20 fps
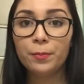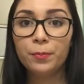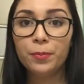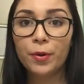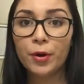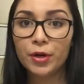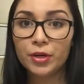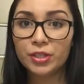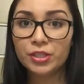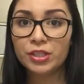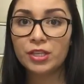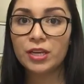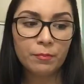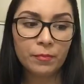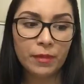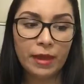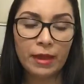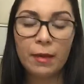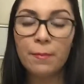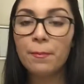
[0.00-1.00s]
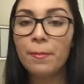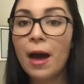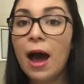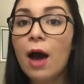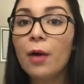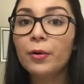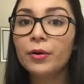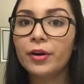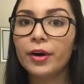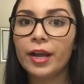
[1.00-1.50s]
person and
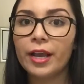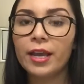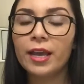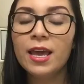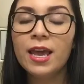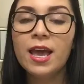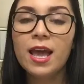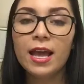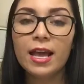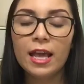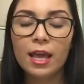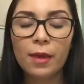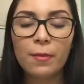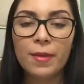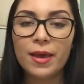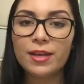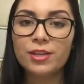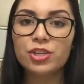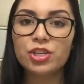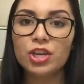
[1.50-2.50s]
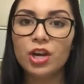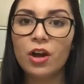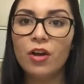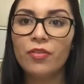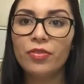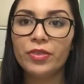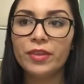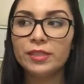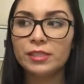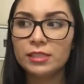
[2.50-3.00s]
empowering image
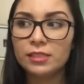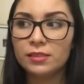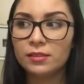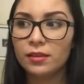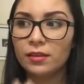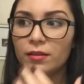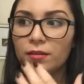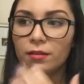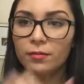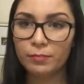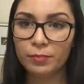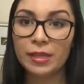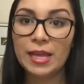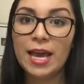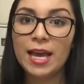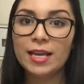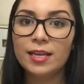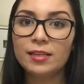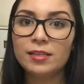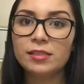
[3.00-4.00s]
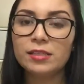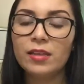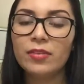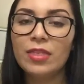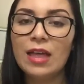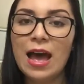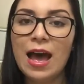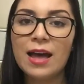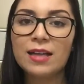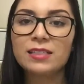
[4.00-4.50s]
on this place
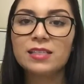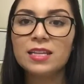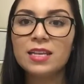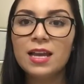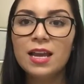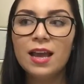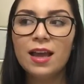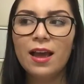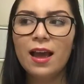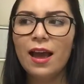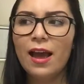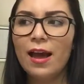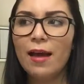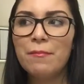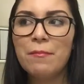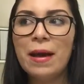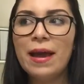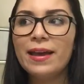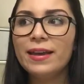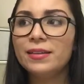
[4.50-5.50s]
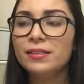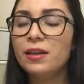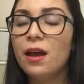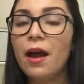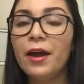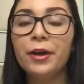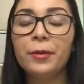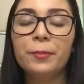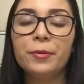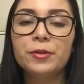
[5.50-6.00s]
that my
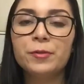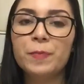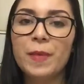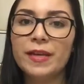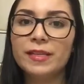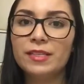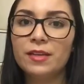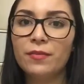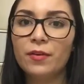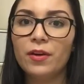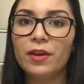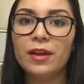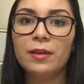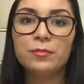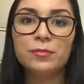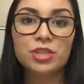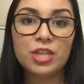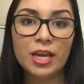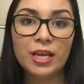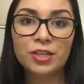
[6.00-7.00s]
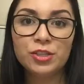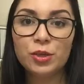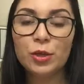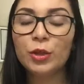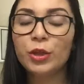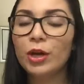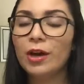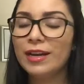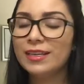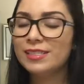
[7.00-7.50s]
entire perspective on him changed.
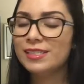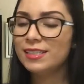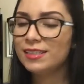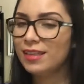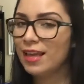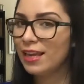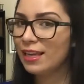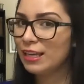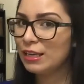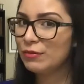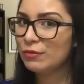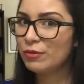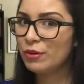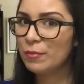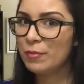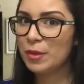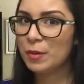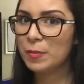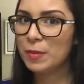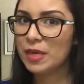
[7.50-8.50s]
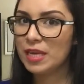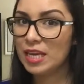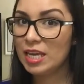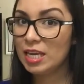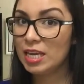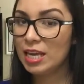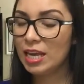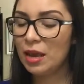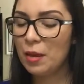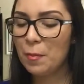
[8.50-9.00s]
Although I did like him from the
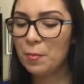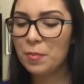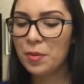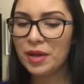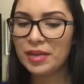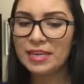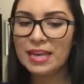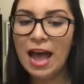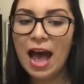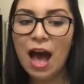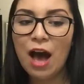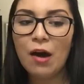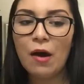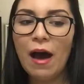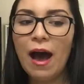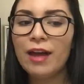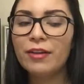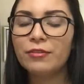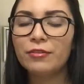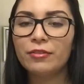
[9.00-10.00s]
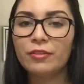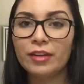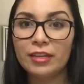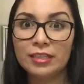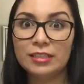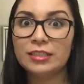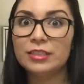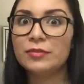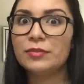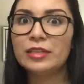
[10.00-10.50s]
beginning, but now I
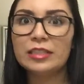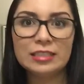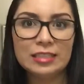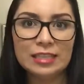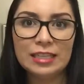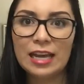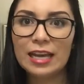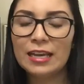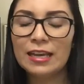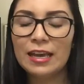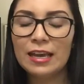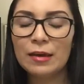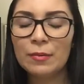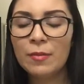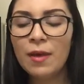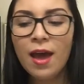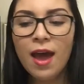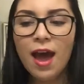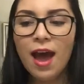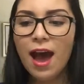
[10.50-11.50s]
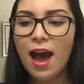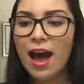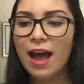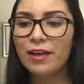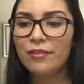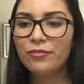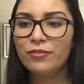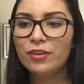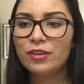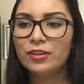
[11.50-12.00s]
really, really like him.
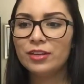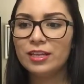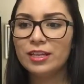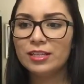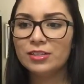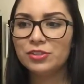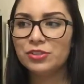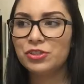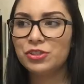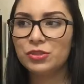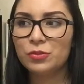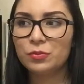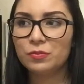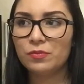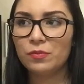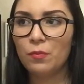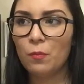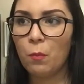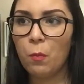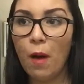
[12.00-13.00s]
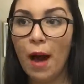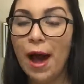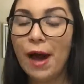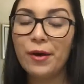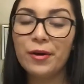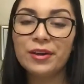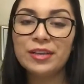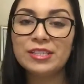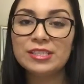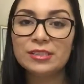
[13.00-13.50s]
I feel he's just,
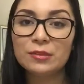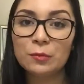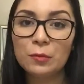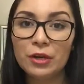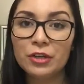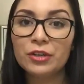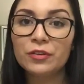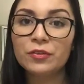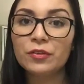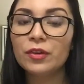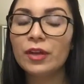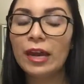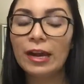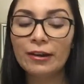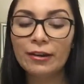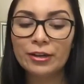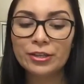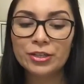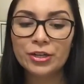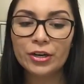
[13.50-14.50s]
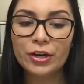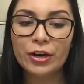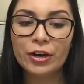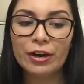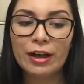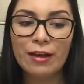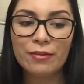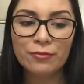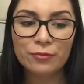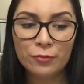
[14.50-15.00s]
wow, he's a wonderful character,
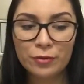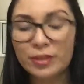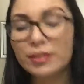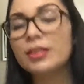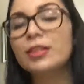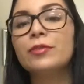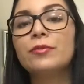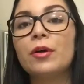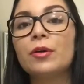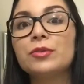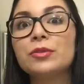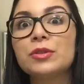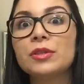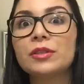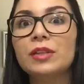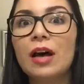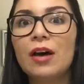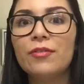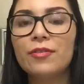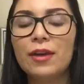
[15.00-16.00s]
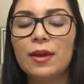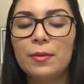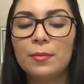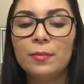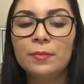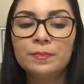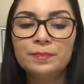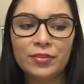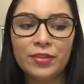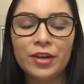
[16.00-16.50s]
and I've really grown to love
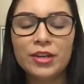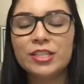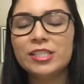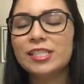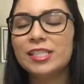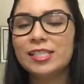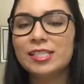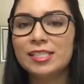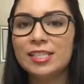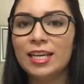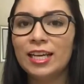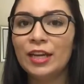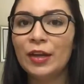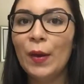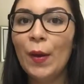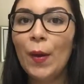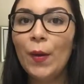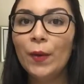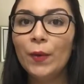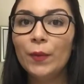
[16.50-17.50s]
him. There's a scene